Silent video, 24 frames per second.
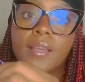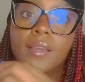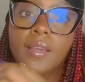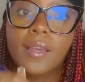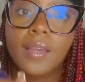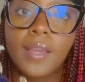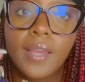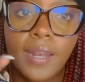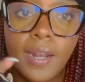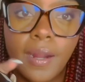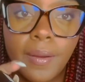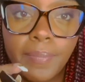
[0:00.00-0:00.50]

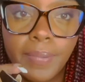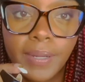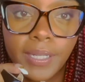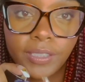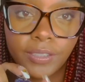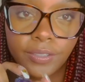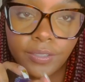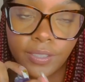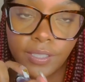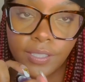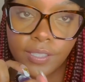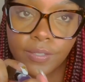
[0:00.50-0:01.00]
And I
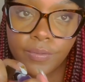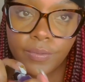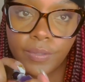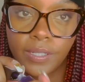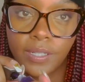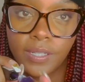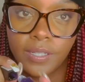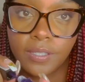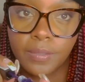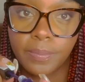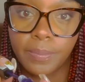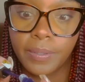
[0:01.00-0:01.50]
bet you this one
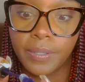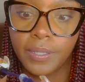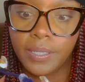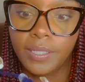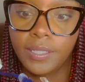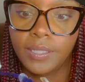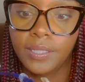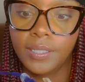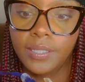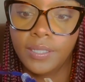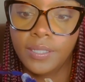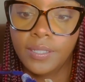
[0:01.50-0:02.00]
is
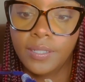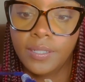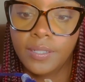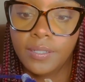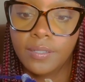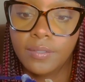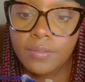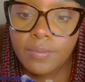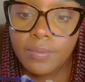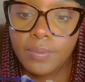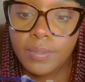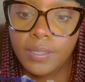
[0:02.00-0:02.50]
pretty
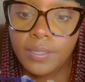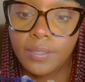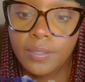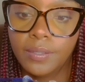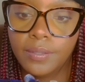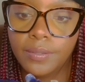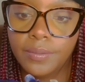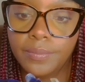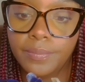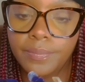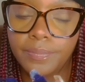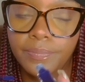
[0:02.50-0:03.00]
as
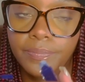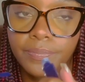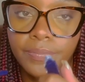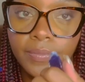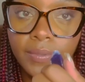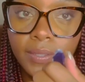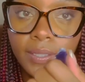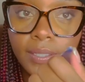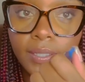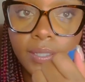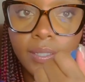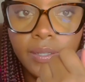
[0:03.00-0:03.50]
well.
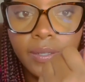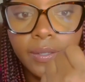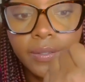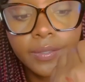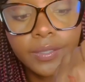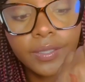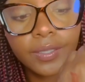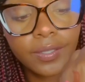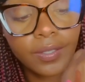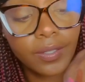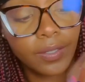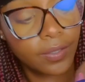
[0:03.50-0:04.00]

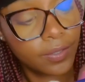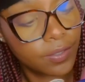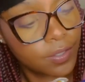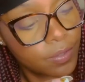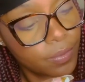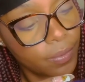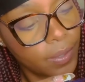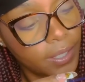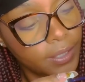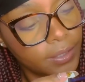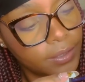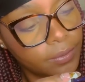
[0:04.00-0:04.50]
Just gonna
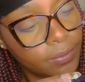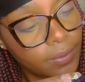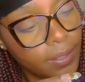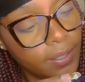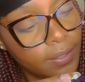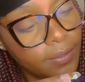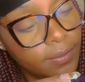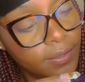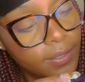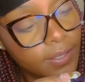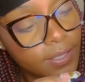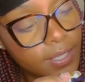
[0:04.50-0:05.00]
swatch right
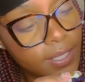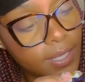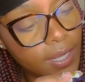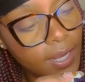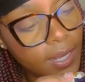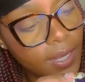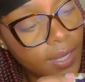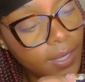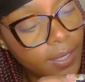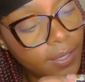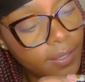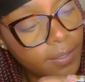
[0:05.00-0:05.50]
on the
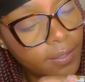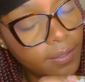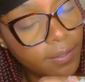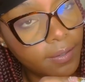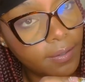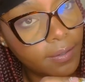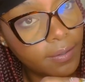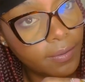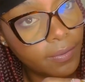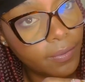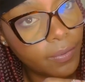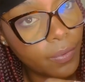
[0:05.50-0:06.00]
side.
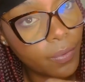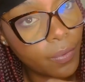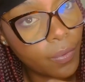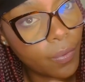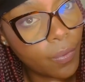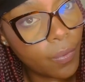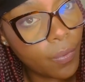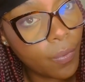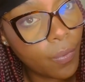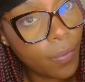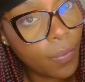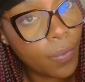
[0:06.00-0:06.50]

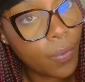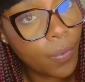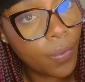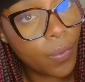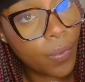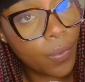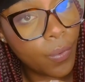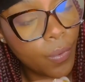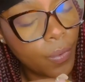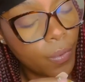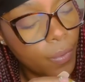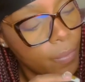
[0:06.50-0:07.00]

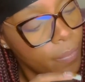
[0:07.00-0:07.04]
Ooh,